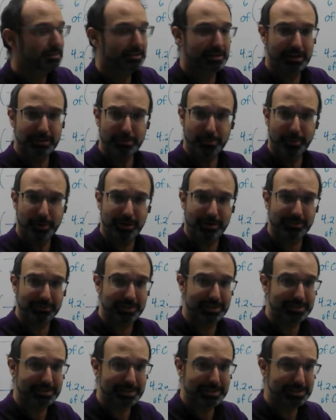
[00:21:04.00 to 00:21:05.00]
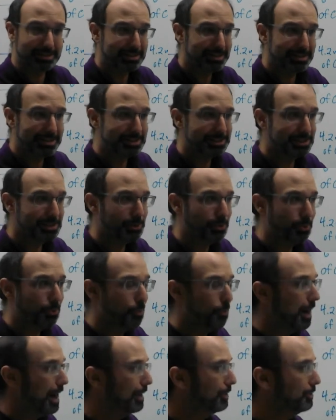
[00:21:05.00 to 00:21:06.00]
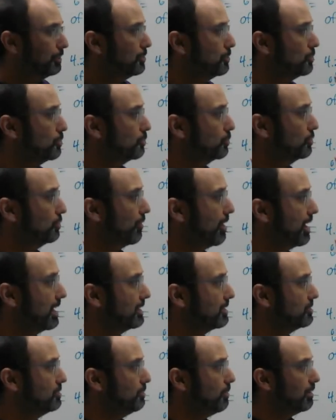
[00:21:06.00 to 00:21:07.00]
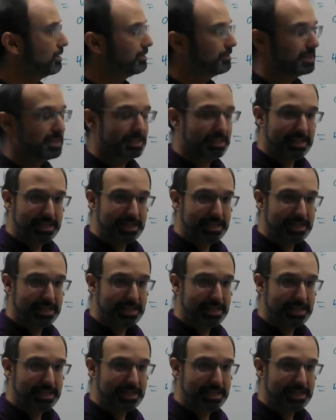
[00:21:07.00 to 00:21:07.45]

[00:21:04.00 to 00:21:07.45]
The other part of this is that while you're trying to do all of this,